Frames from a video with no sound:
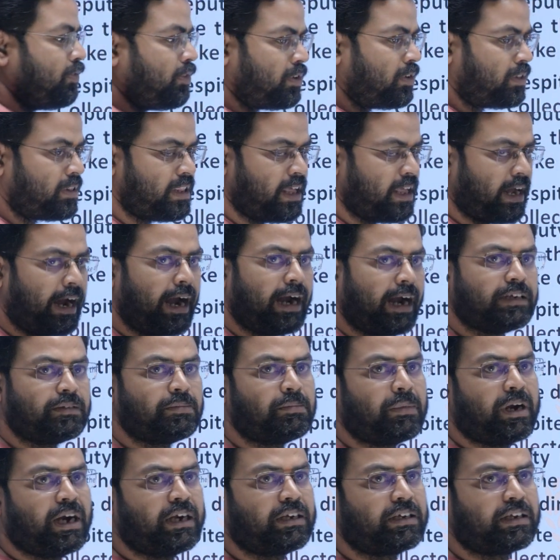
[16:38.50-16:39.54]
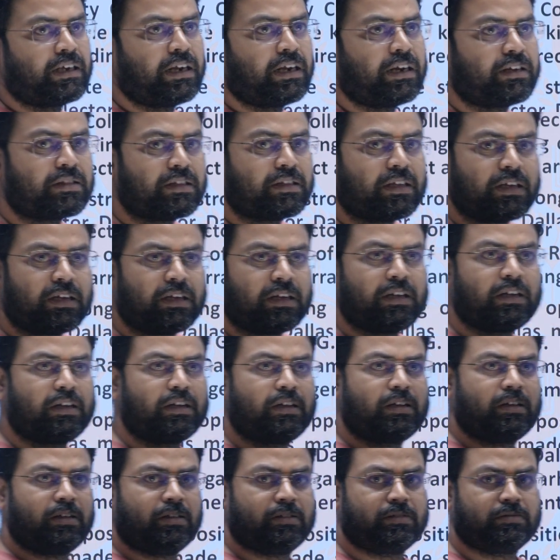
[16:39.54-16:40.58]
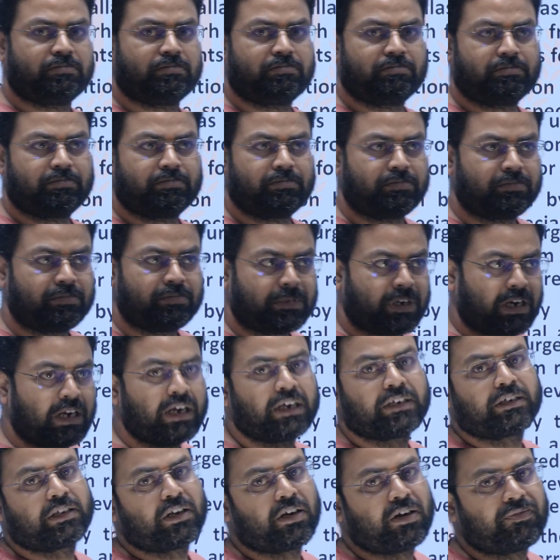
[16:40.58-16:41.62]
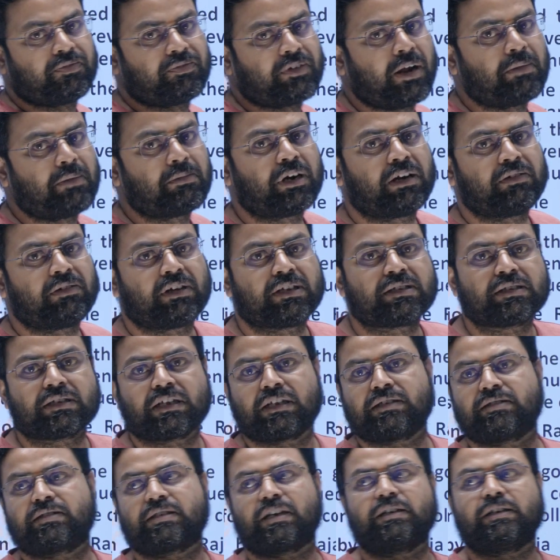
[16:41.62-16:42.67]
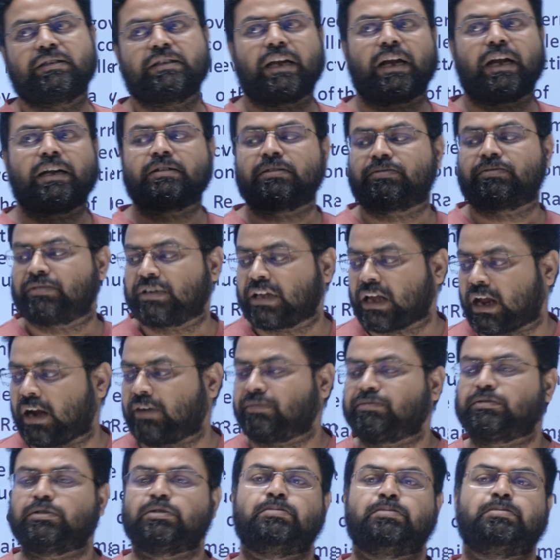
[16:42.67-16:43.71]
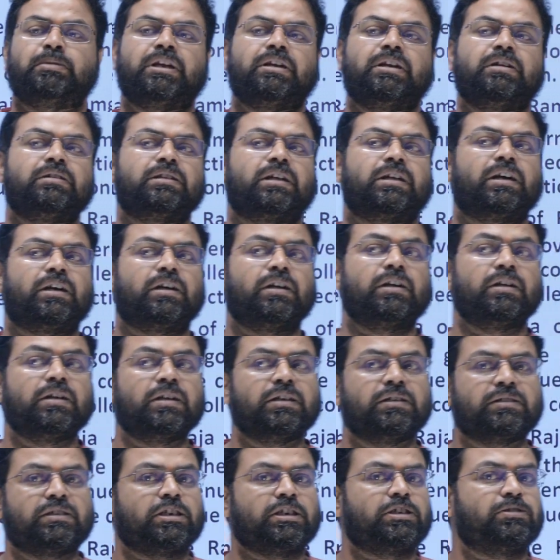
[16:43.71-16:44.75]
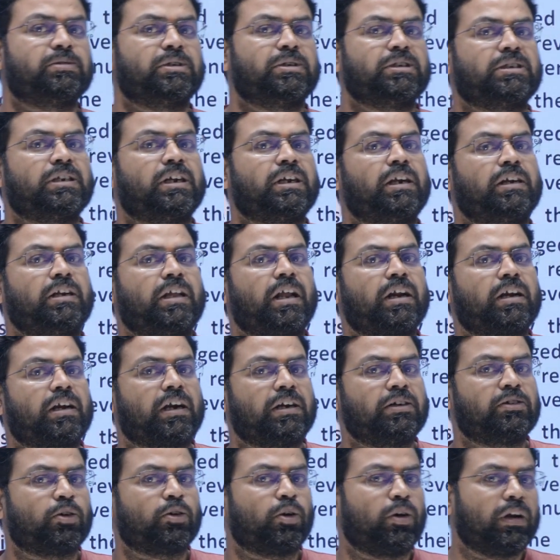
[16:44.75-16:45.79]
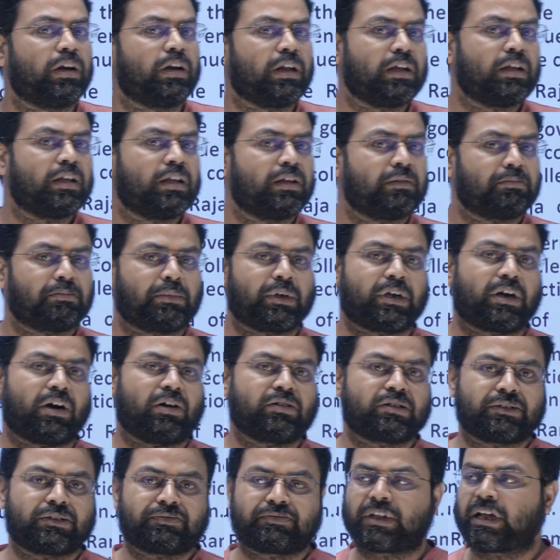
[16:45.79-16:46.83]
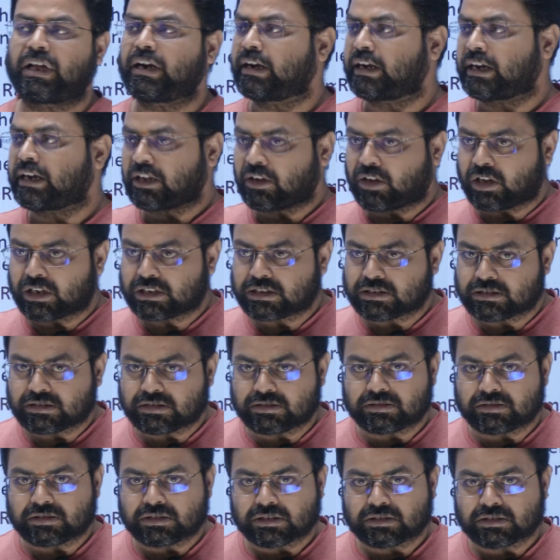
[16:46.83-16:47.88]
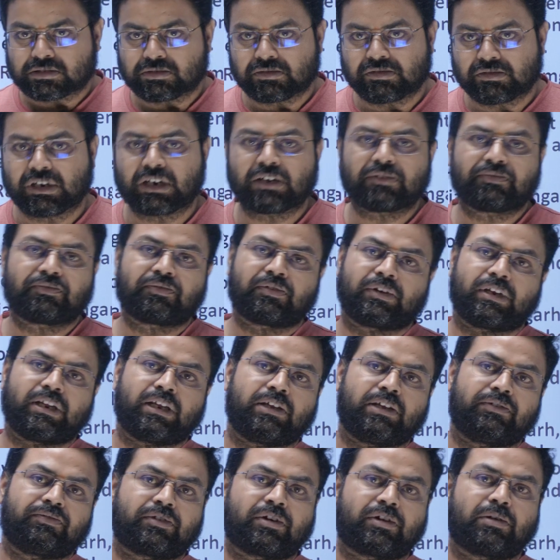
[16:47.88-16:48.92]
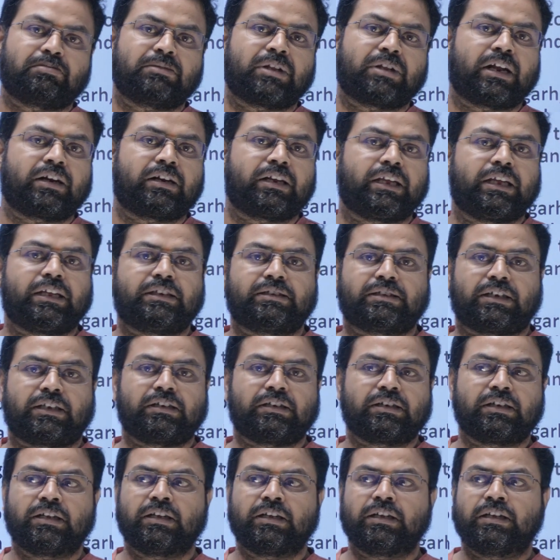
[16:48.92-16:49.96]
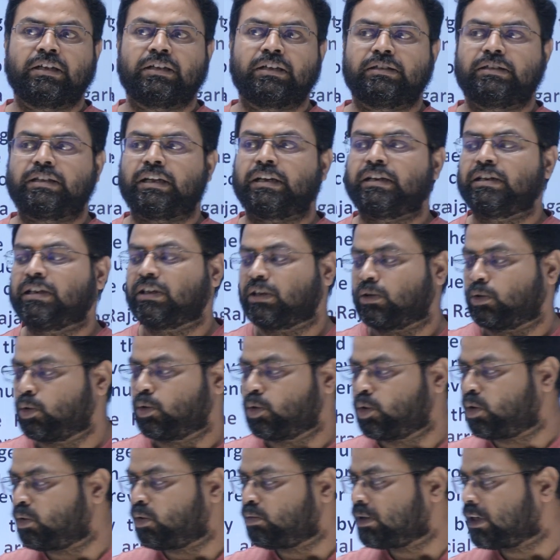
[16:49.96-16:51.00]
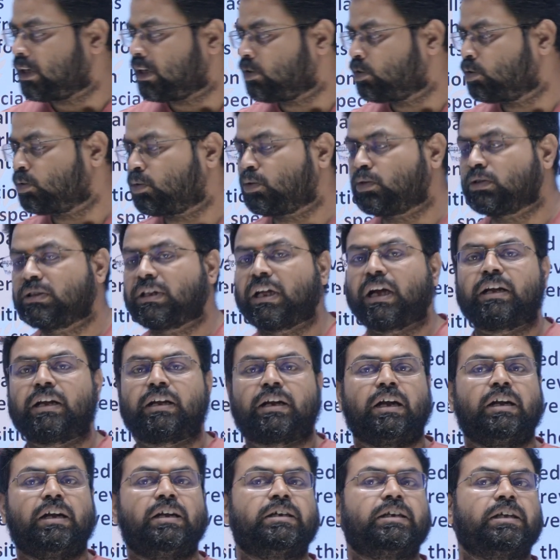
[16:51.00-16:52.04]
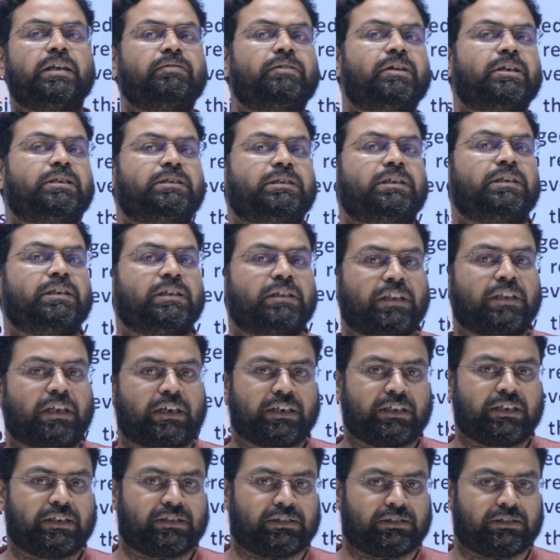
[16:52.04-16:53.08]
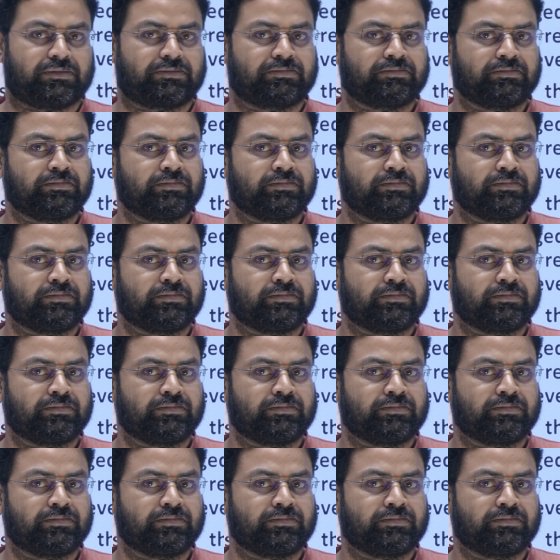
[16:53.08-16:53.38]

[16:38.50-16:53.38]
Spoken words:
for that matter the collector of Ramgarh was concerned that we have to bring the situation under control, because if the Revolts will flee from the region, then who will do the cultivation in the region?